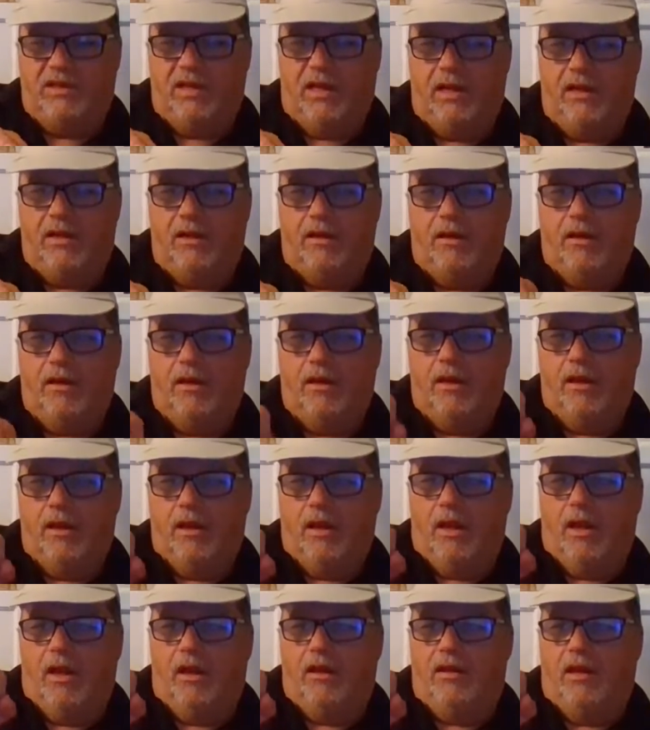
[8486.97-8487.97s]
in.
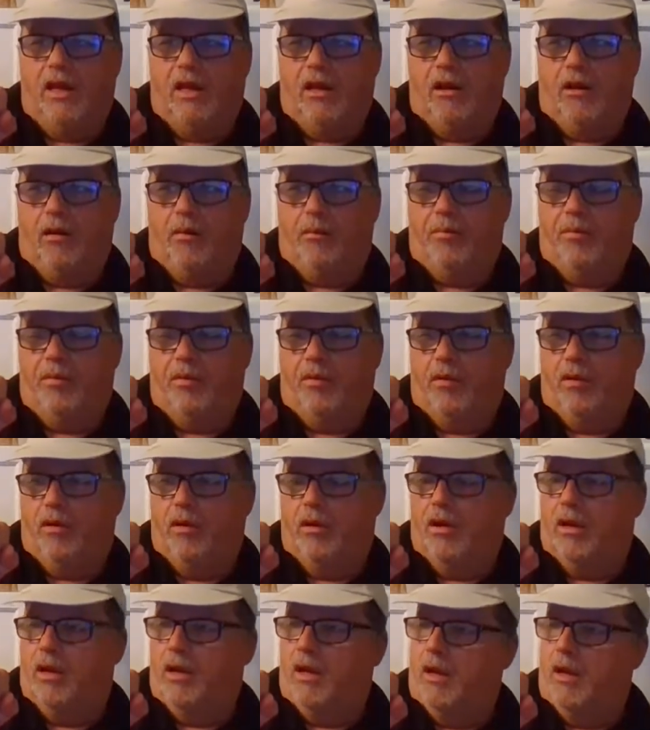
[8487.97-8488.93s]
Then I put,